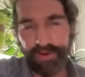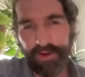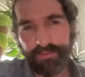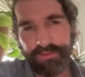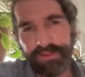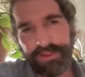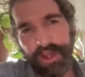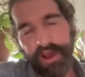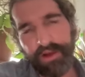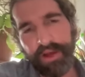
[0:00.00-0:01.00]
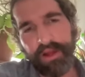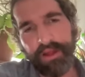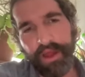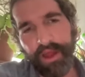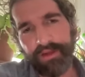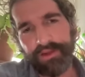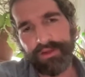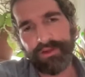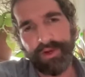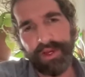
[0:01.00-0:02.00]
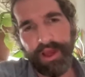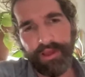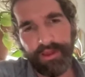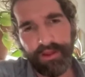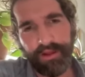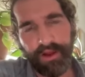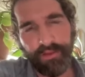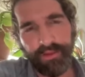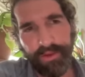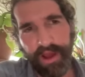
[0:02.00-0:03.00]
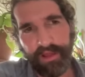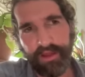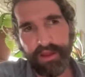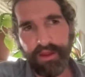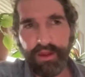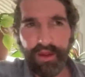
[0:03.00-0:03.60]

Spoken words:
Films out in LA on June 29th, along with the pilot.